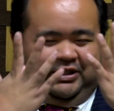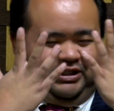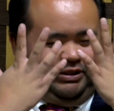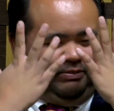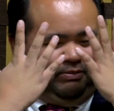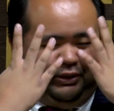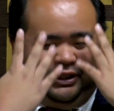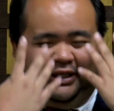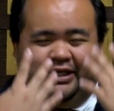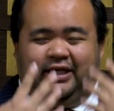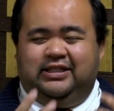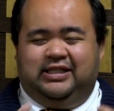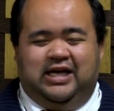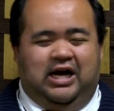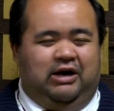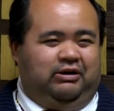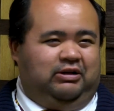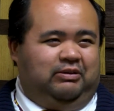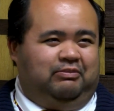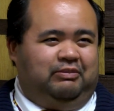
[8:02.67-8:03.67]
just breaking
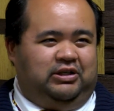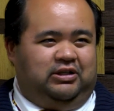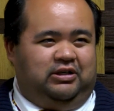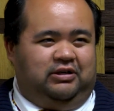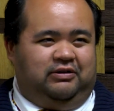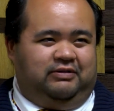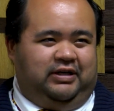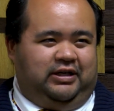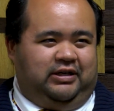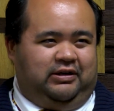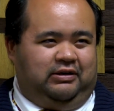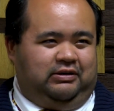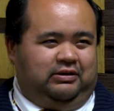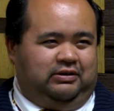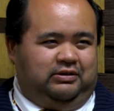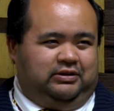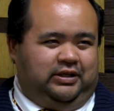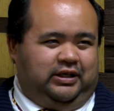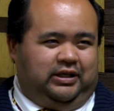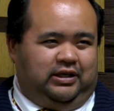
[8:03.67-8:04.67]
down in the middle of
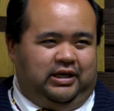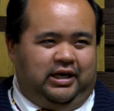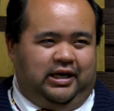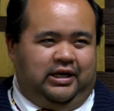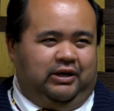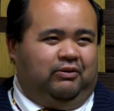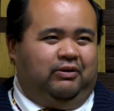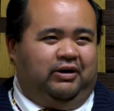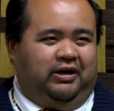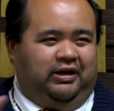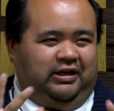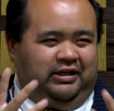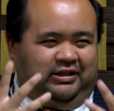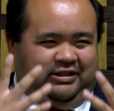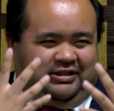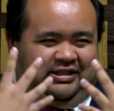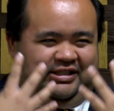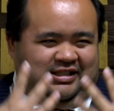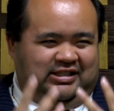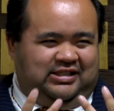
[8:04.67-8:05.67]
like anywhere
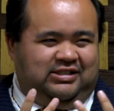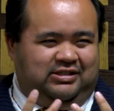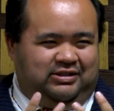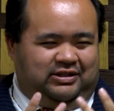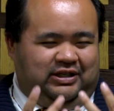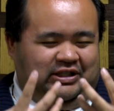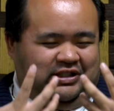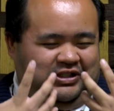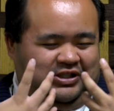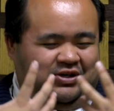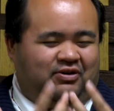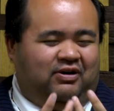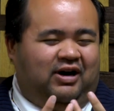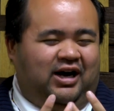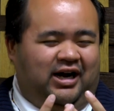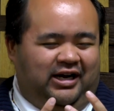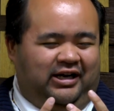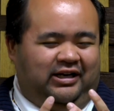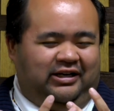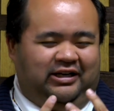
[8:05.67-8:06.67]
and just
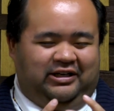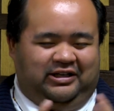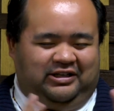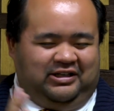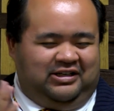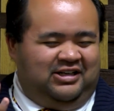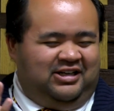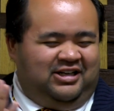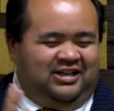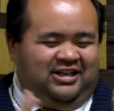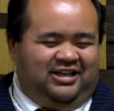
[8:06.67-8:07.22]
crying.